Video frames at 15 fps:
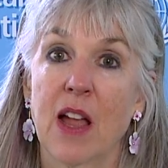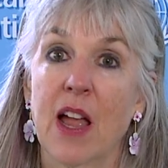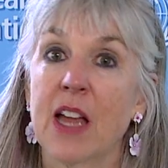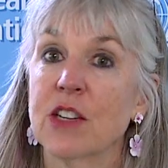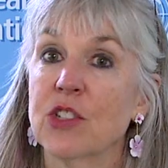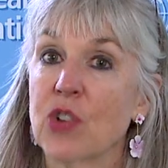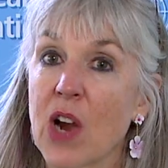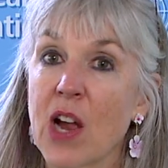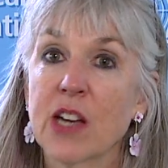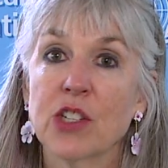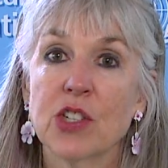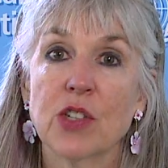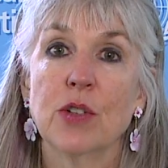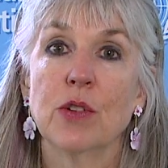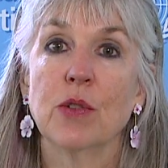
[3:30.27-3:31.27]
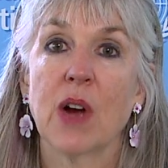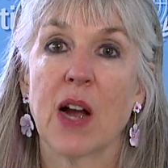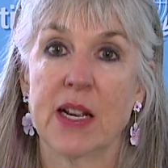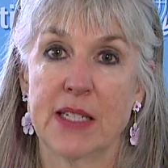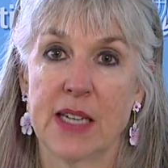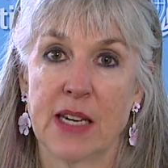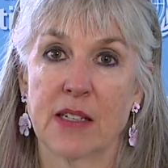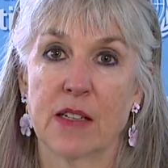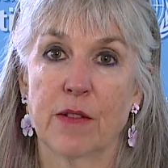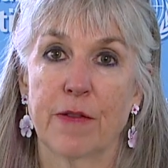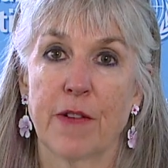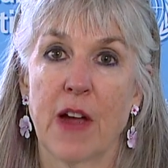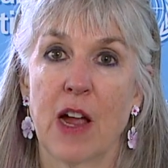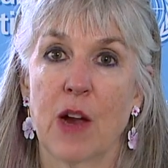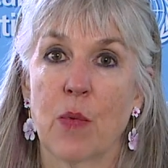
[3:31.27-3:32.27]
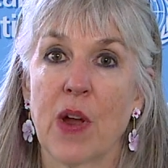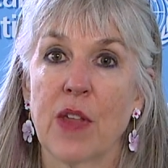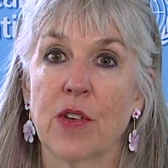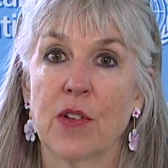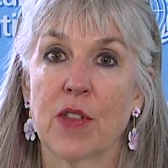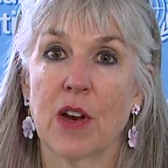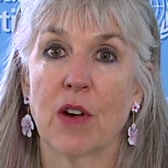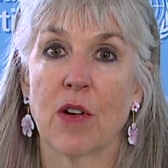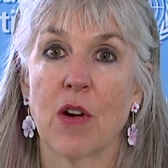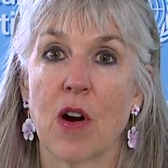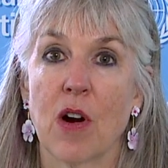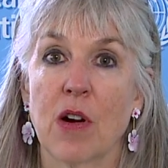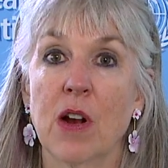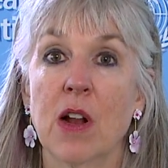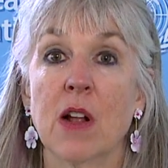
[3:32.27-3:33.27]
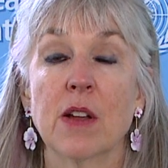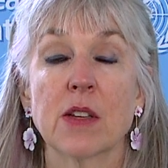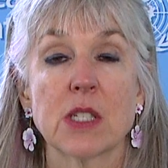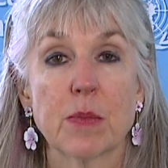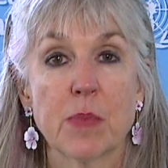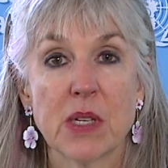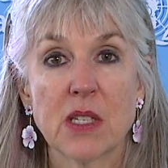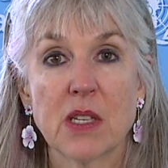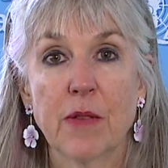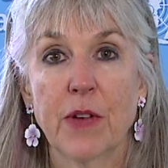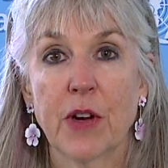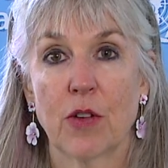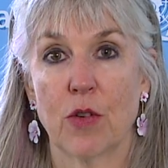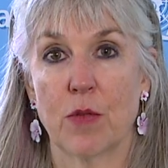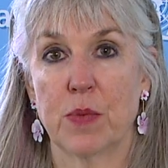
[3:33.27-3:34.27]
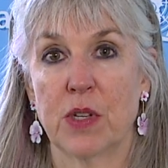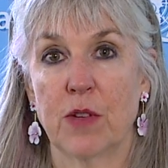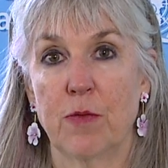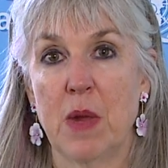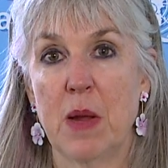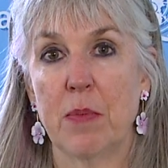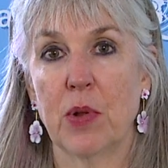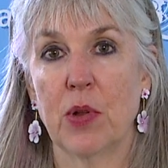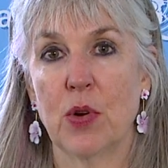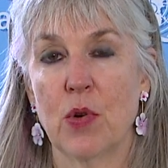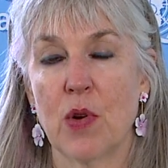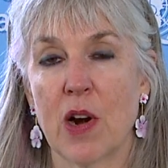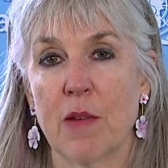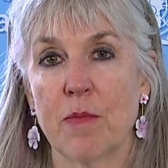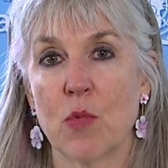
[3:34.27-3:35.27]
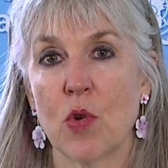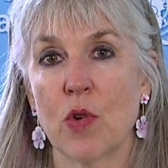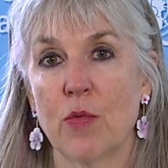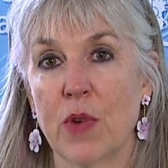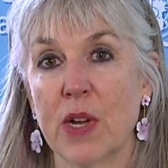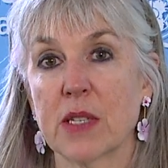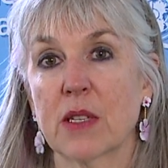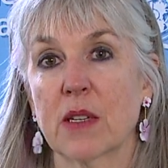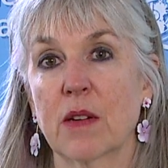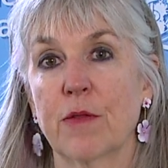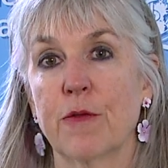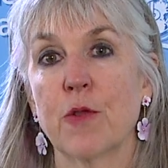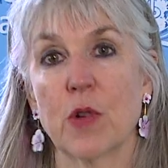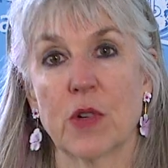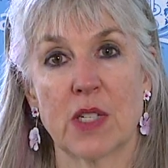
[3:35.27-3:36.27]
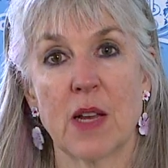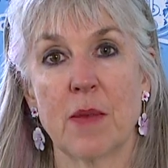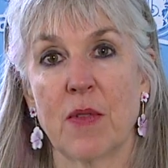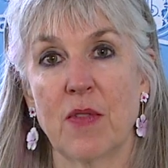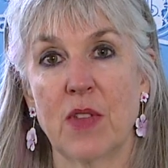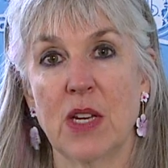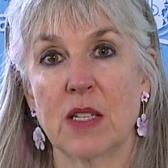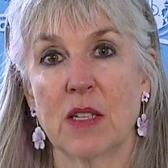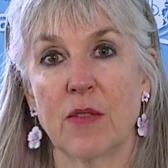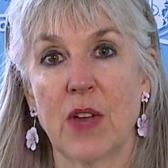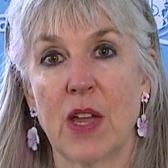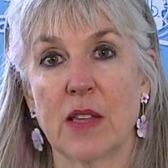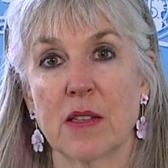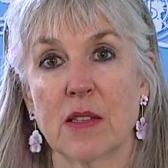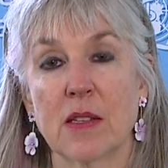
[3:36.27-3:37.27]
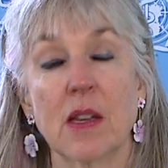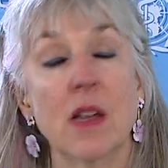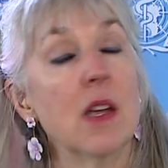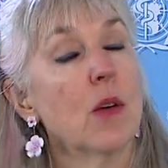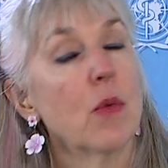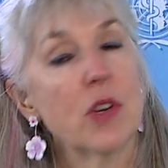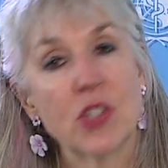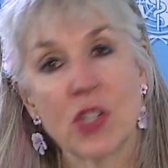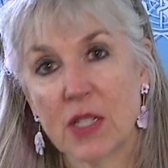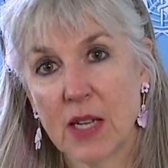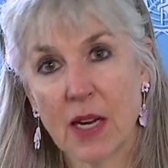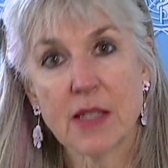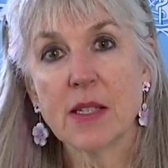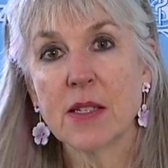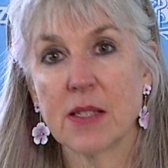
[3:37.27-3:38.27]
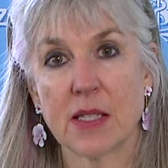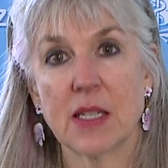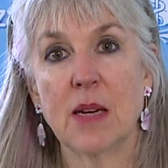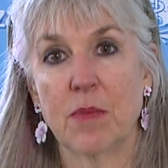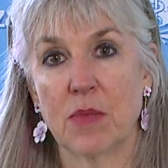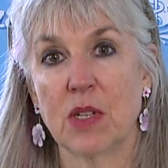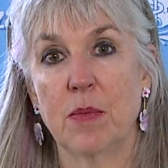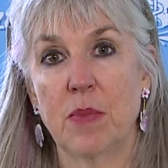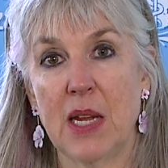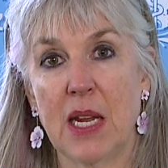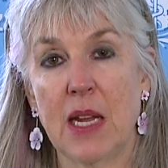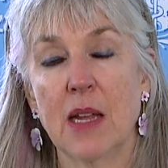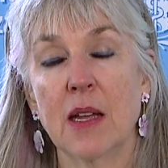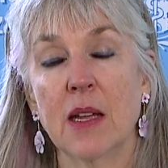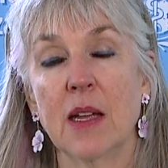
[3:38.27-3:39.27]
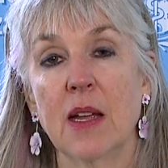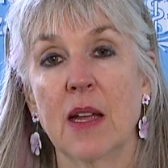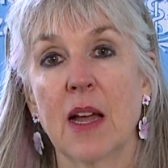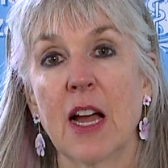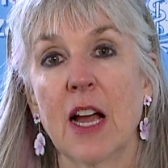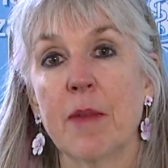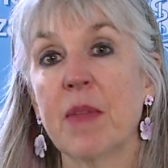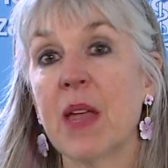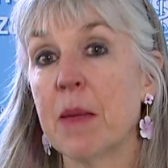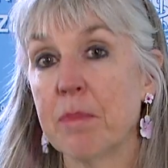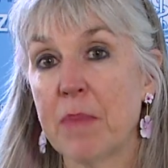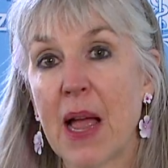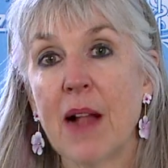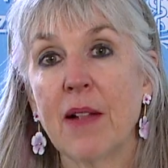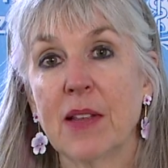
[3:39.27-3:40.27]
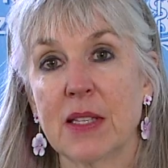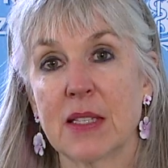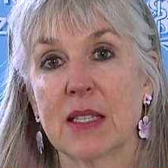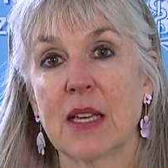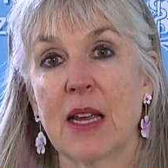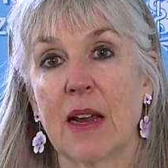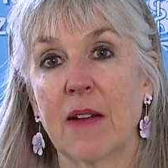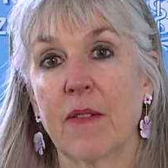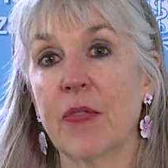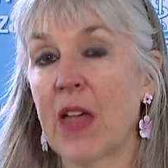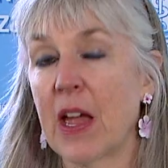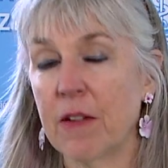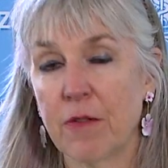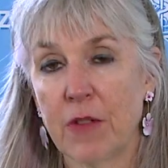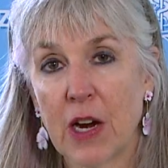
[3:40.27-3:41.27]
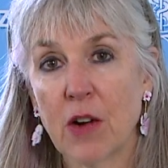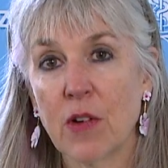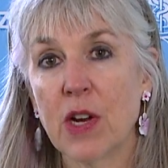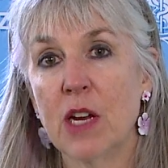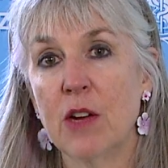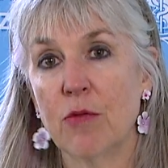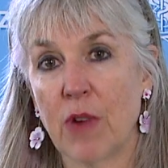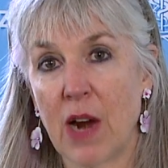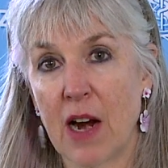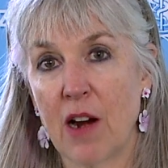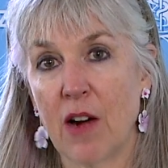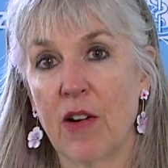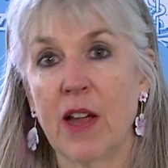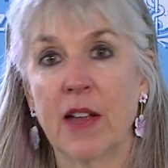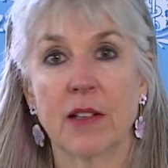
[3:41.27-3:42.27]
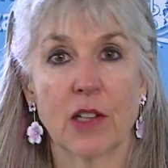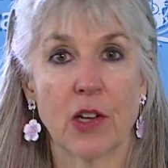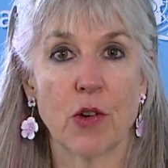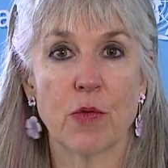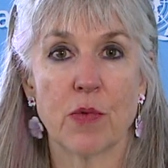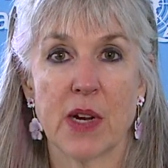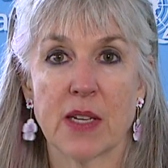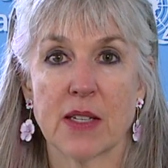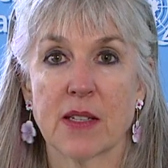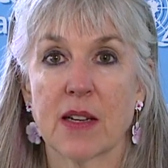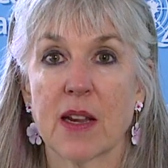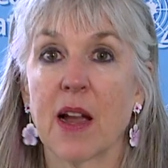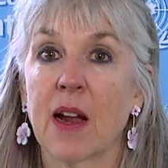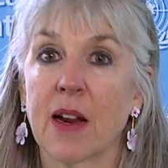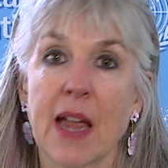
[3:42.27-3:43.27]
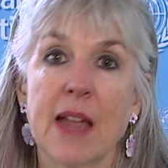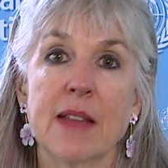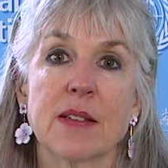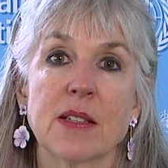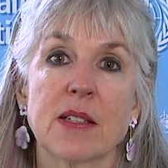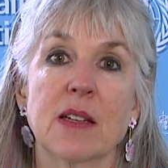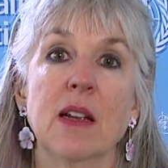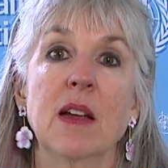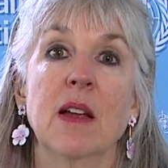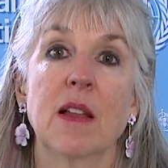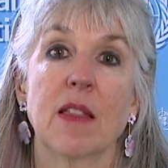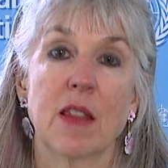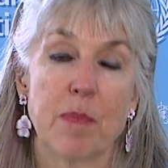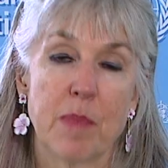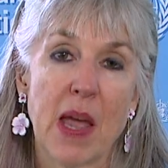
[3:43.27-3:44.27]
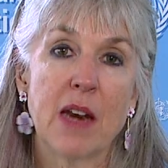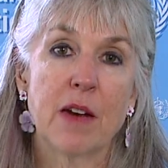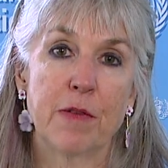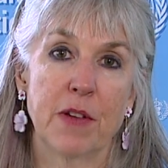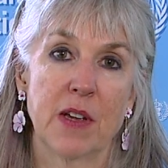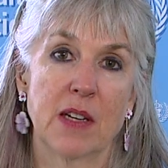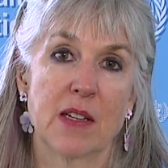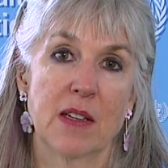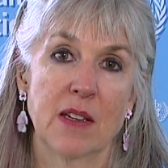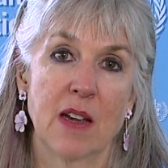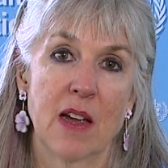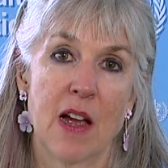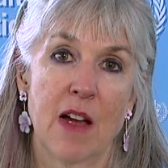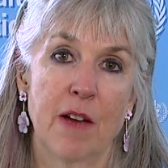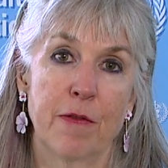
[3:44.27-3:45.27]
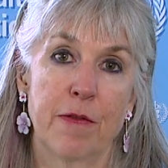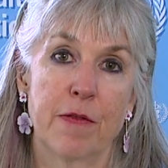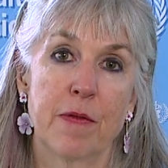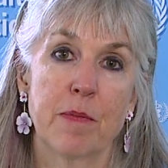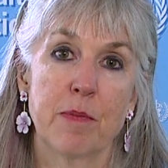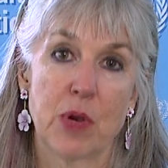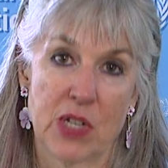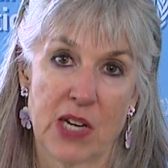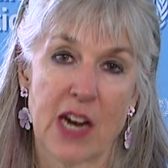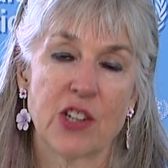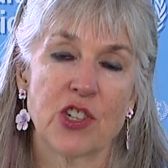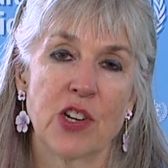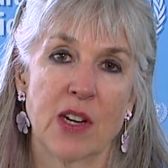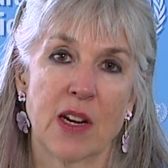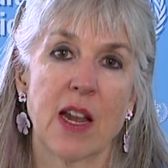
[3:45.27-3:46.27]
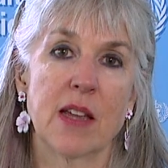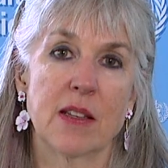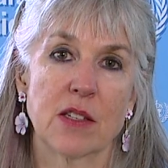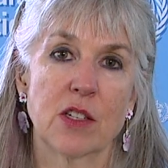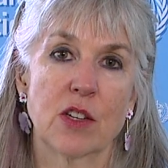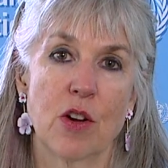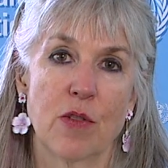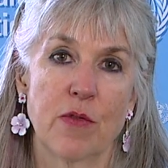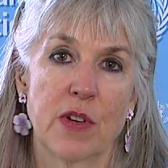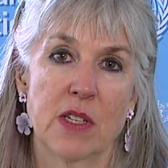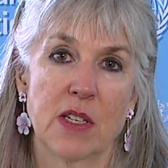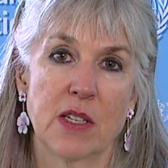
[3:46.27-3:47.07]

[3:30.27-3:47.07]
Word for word: and trying to identify whether there are specific groups of people who are at more risk for some of these events, which it doesn't seem to be, and balancing that very rare and low risk against the benefit of protection against COVID